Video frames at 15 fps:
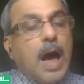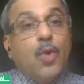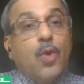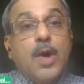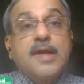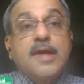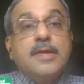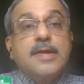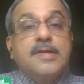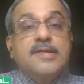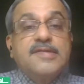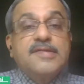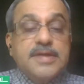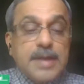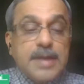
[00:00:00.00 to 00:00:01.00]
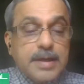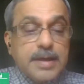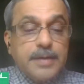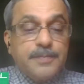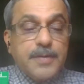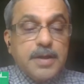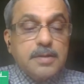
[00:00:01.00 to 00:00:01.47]
How are
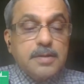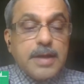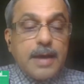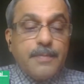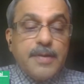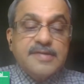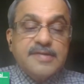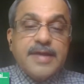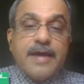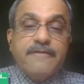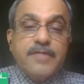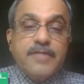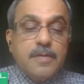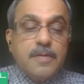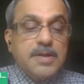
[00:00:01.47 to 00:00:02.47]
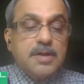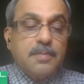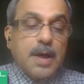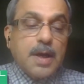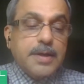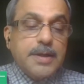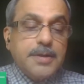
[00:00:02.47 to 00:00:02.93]
sitagliptin tablets available in
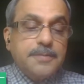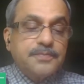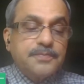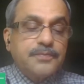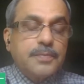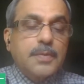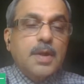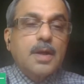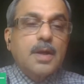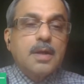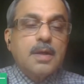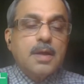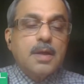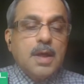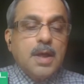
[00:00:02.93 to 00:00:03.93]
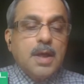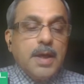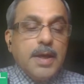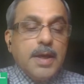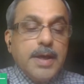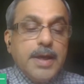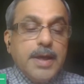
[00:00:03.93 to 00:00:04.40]
the market?
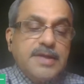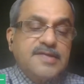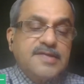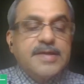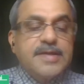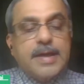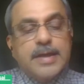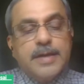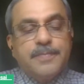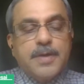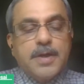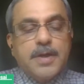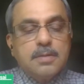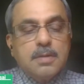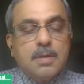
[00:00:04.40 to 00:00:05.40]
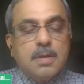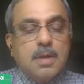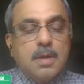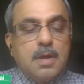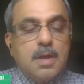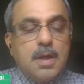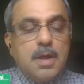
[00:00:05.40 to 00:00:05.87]
Each sitagliptin
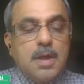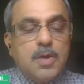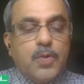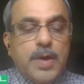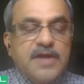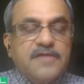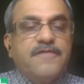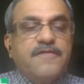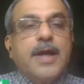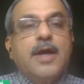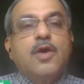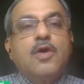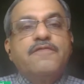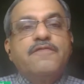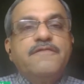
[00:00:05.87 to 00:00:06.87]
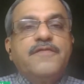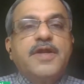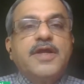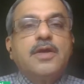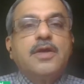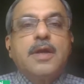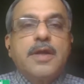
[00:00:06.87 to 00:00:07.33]
25 or
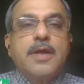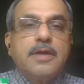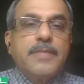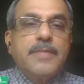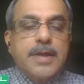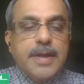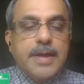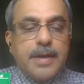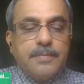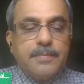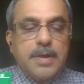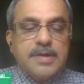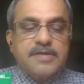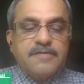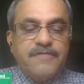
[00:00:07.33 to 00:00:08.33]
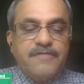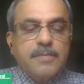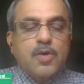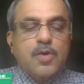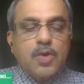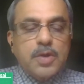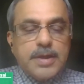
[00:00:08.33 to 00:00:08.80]
50 or 100 milligram. It's a
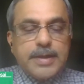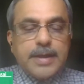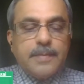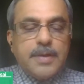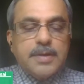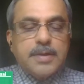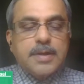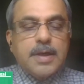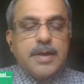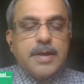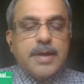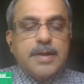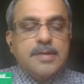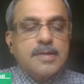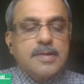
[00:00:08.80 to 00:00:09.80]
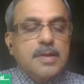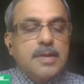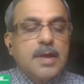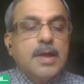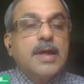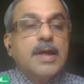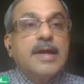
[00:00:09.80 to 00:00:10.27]
film coated tablet,
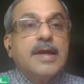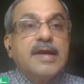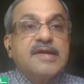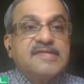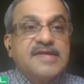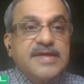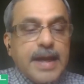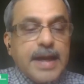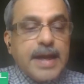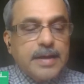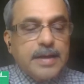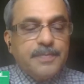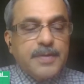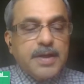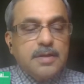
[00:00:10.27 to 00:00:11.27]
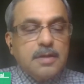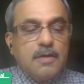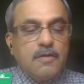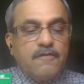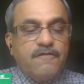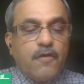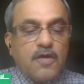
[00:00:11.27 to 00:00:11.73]
contains
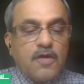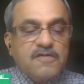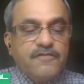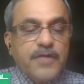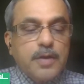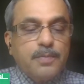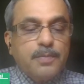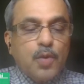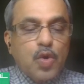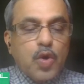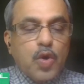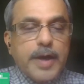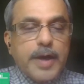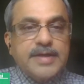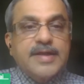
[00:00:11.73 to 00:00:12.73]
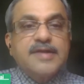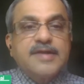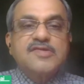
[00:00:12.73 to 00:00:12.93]
sitagliptin phosphate monohydrate.